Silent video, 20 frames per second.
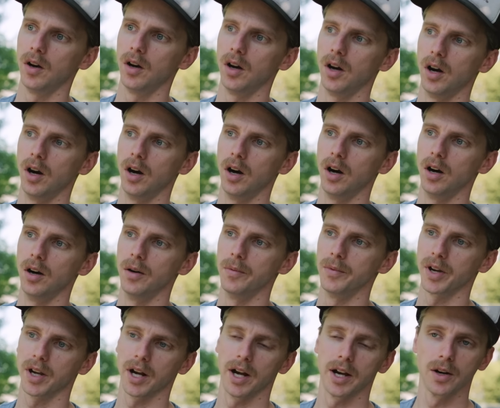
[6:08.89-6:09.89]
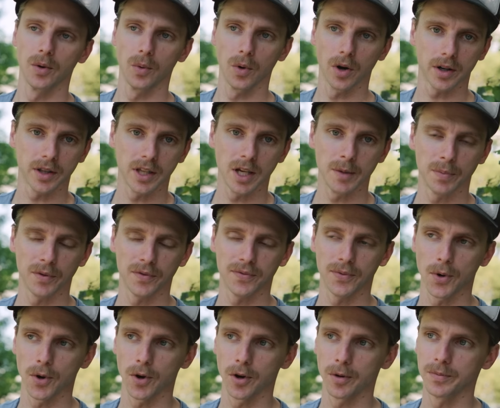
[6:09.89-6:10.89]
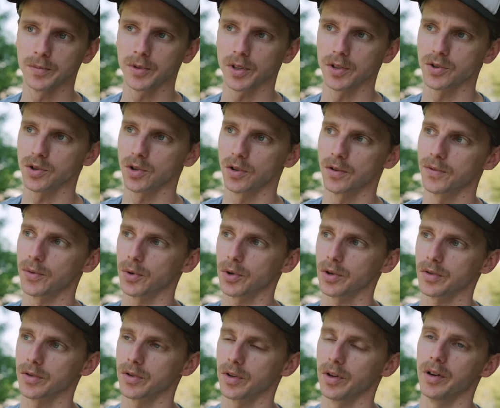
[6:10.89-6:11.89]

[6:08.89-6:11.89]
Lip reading: the kind of work they performed, and so forth.